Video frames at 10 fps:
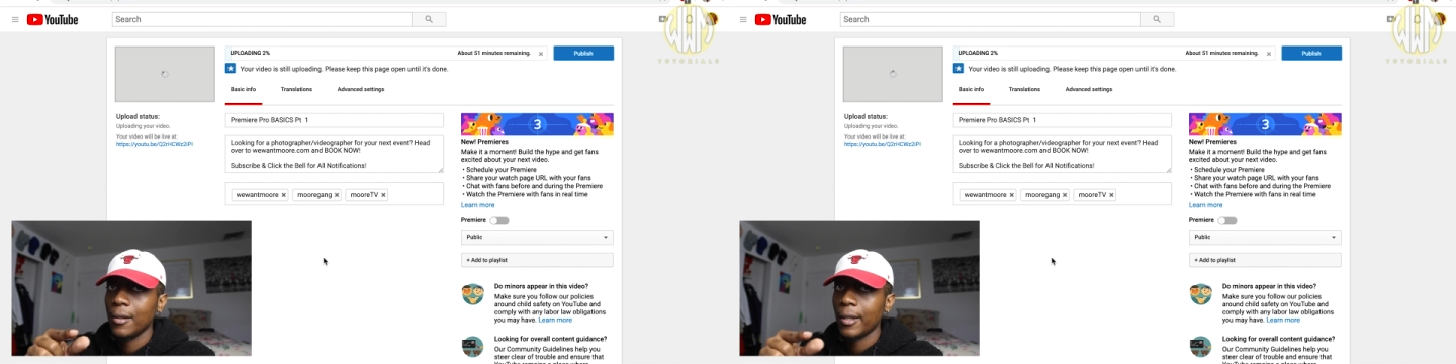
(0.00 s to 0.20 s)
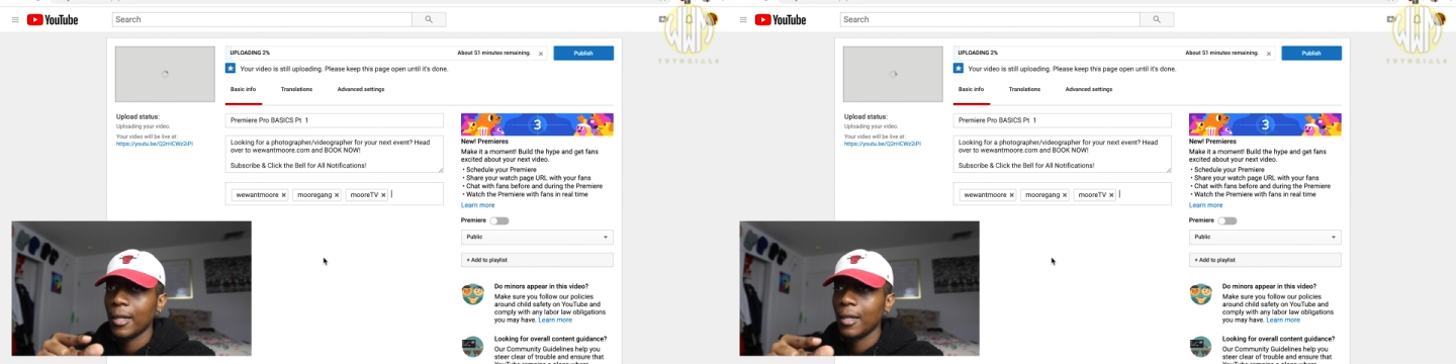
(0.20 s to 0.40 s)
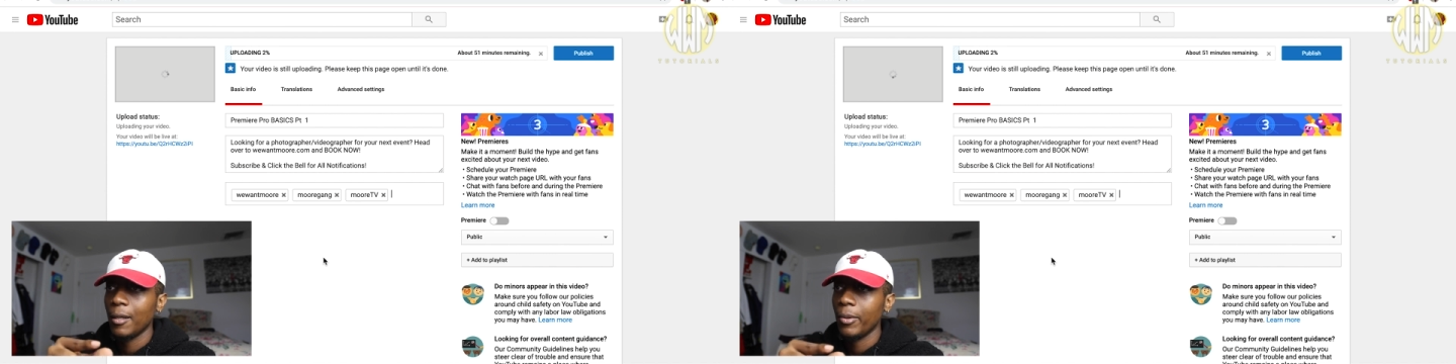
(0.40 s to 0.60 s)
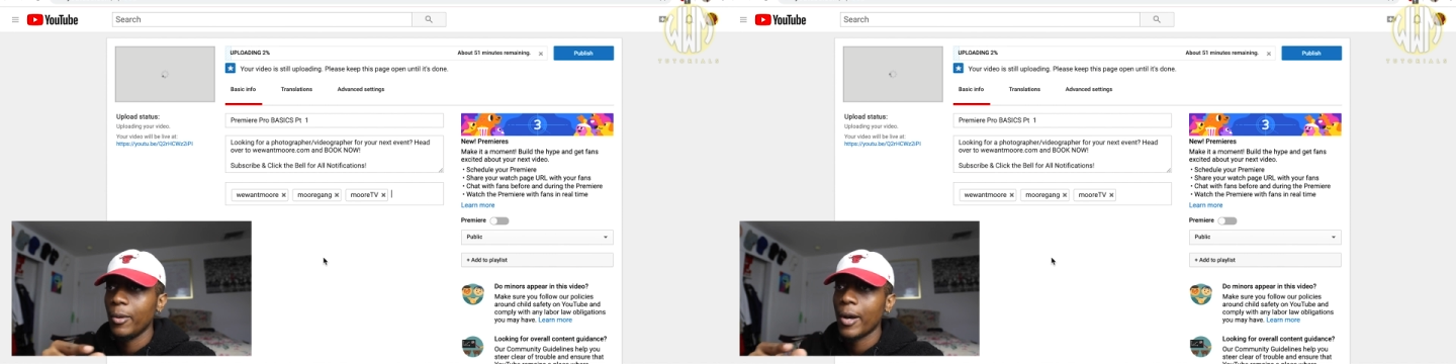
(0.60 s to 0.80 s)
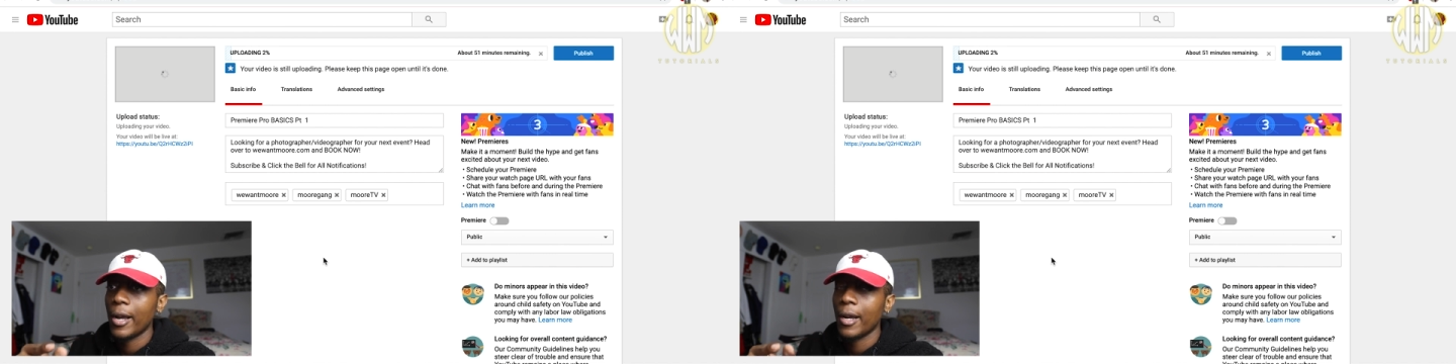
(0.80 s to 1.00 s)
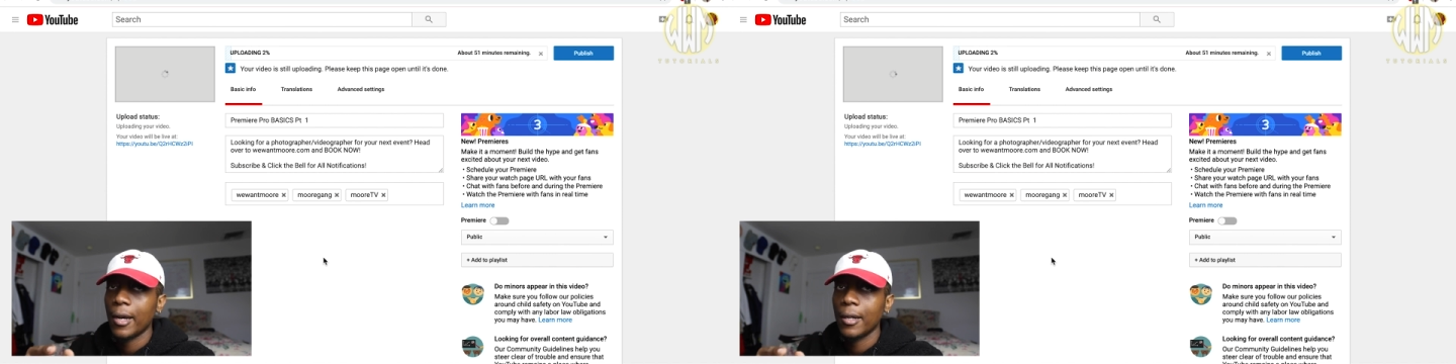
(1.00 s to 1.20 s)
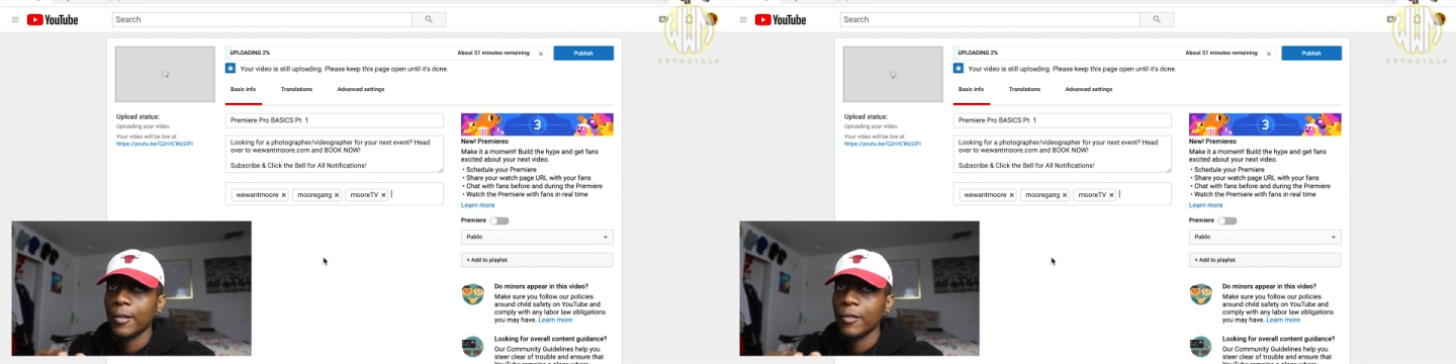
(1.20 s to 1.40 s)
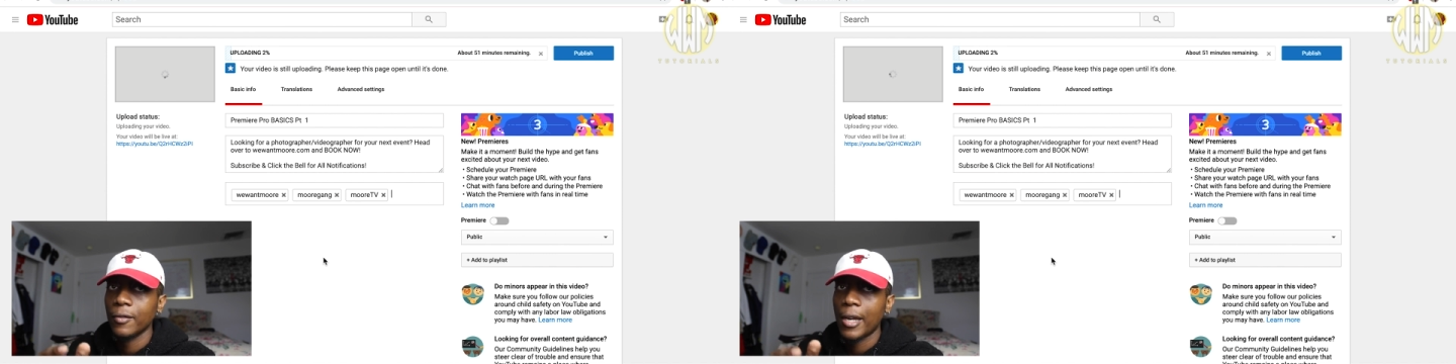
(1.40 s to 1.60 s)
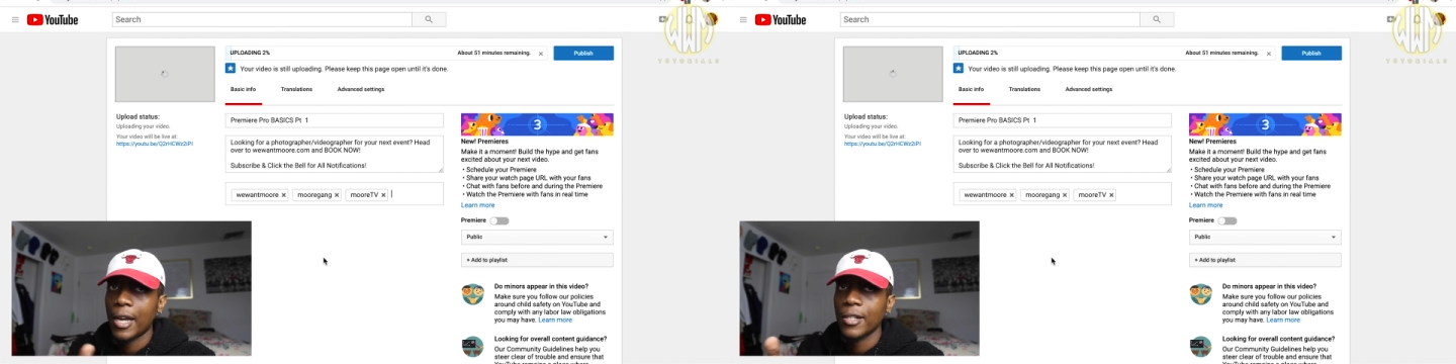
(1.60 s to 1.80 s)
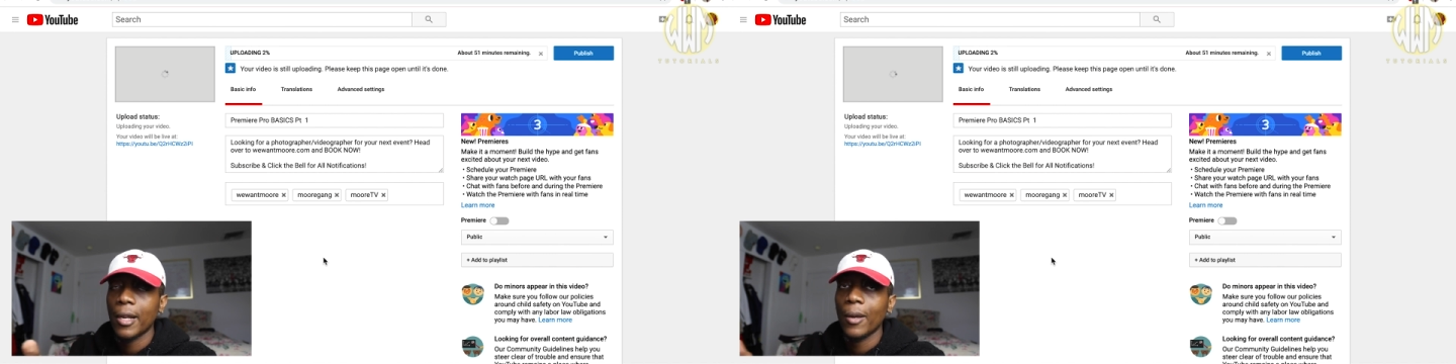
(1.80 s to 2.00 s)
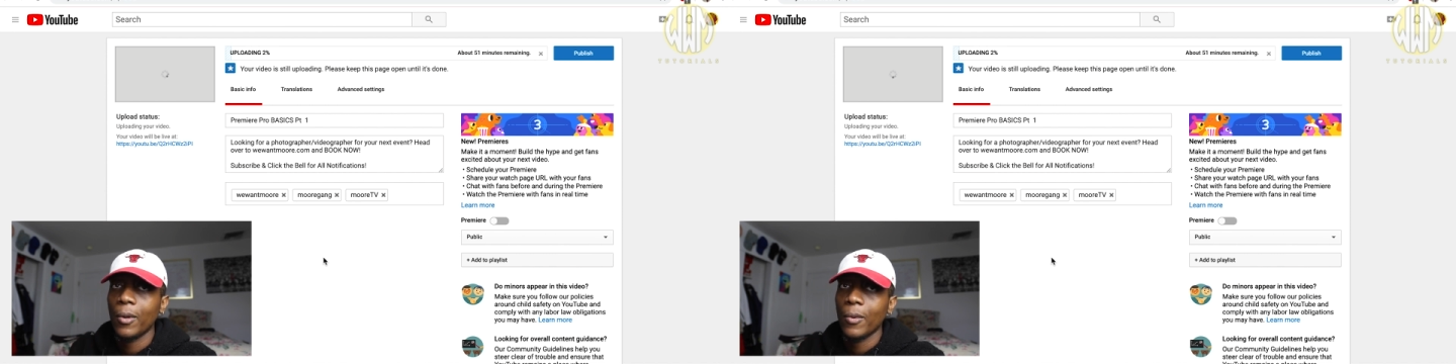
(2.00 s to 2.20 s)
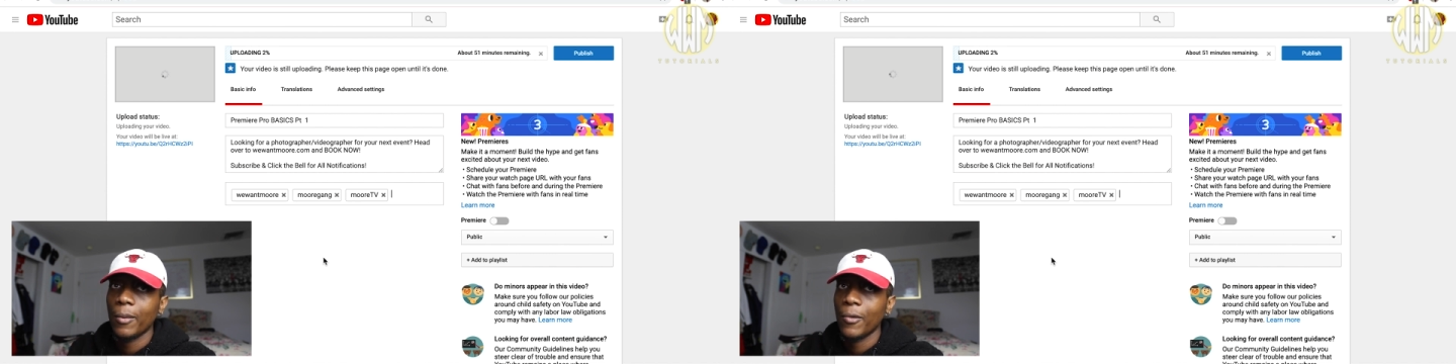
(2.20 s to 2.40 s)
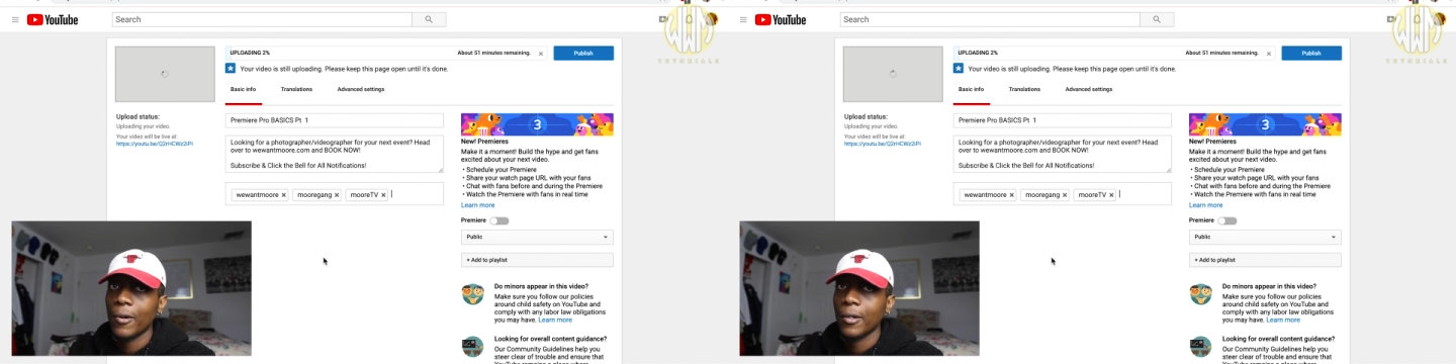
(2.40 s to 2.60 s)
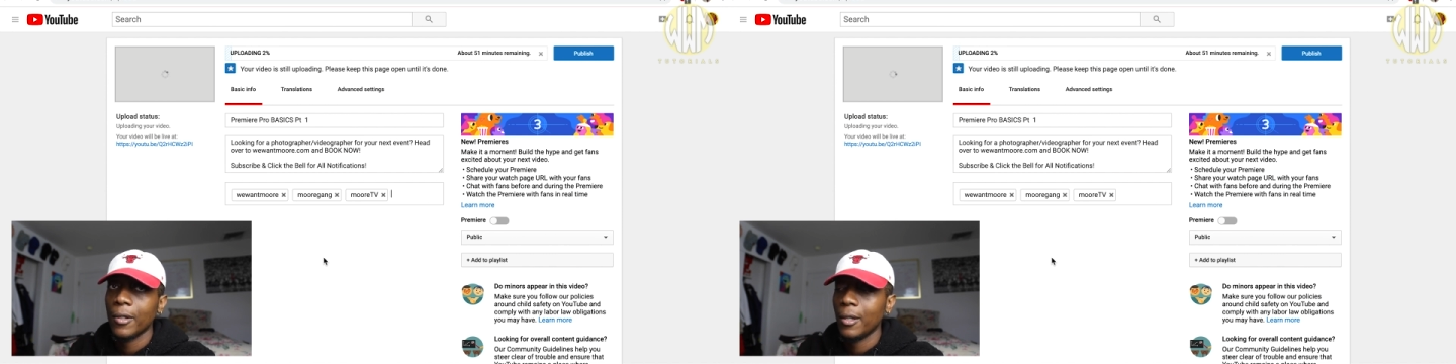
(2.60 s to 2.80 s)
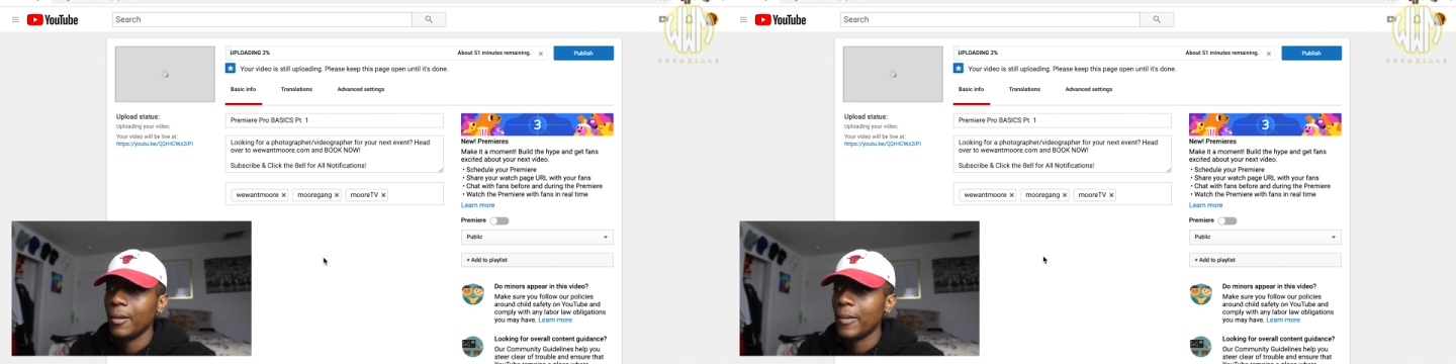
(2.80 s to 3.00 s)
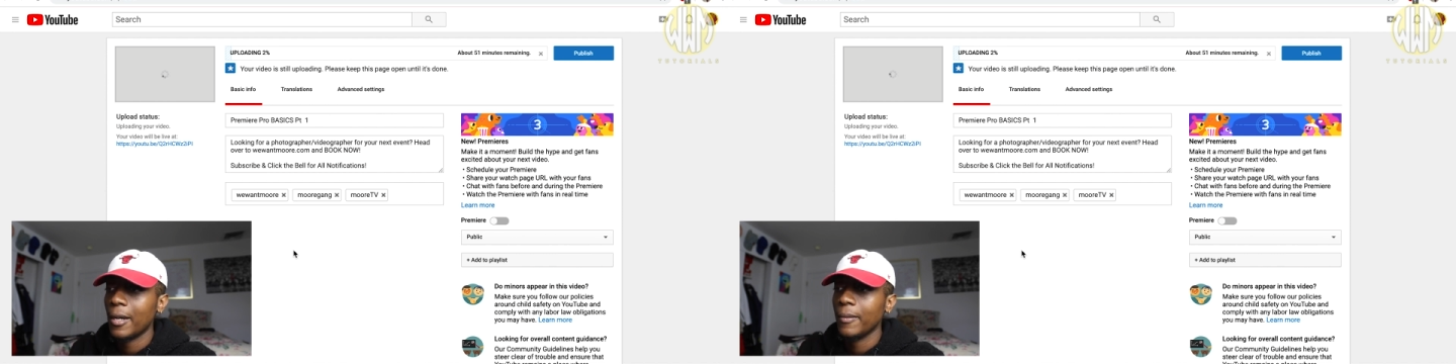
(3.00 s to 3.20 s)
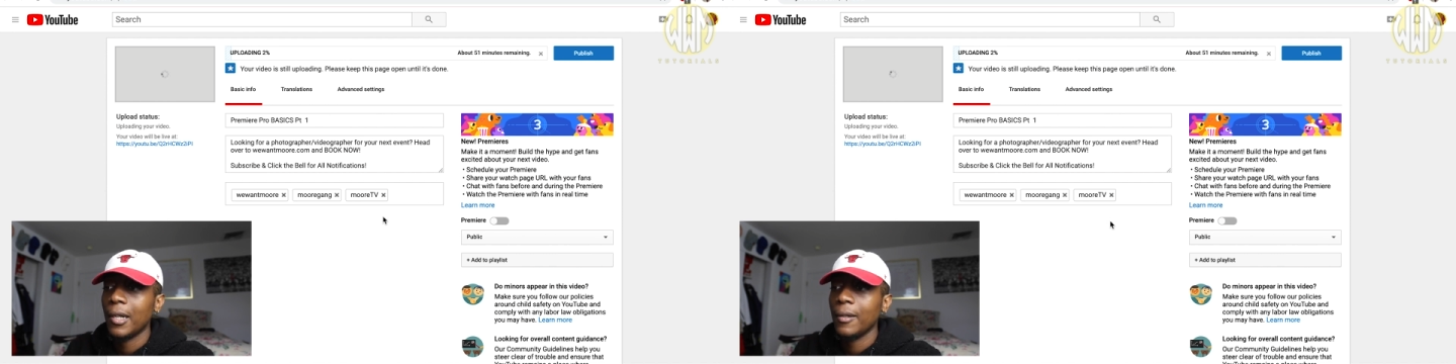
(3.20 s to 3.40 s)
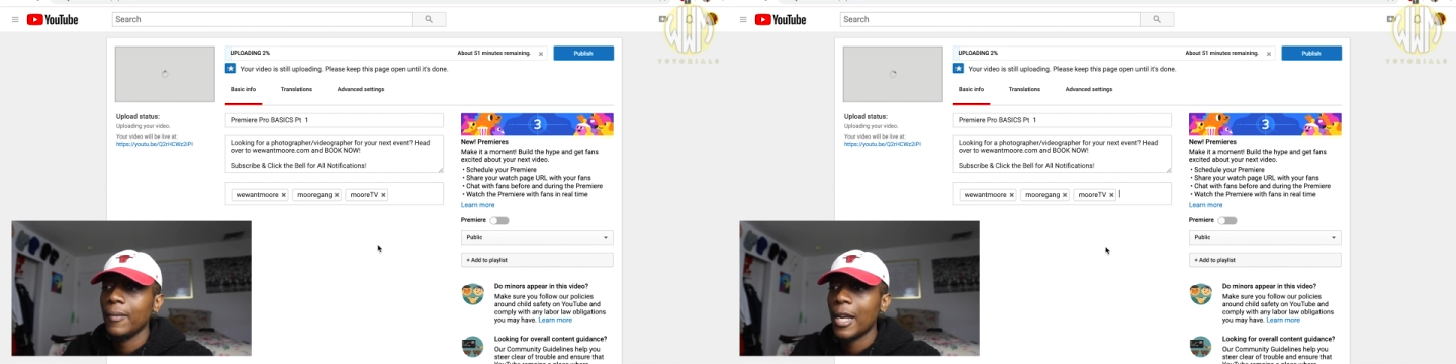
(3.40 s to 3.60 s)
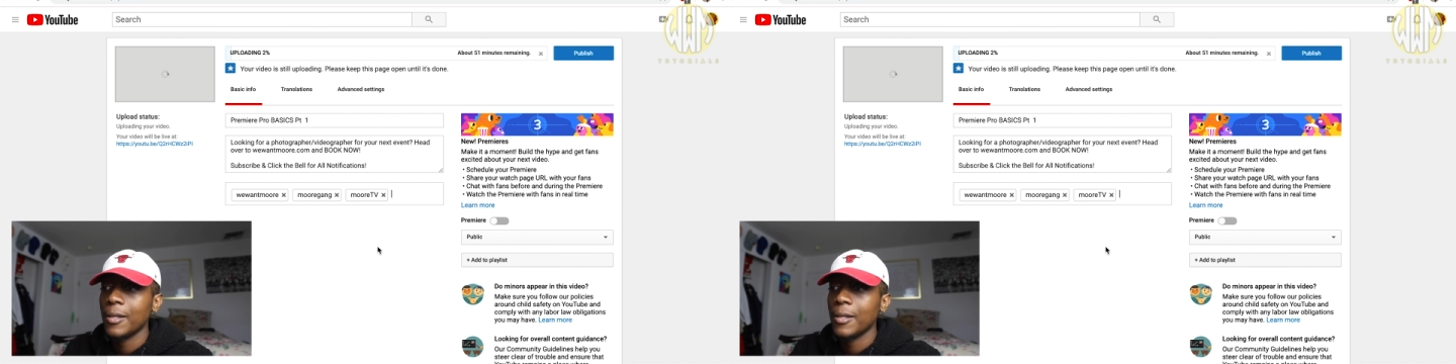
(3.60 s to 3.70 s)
like in a blue icon of #WeWantMoore on the bottom.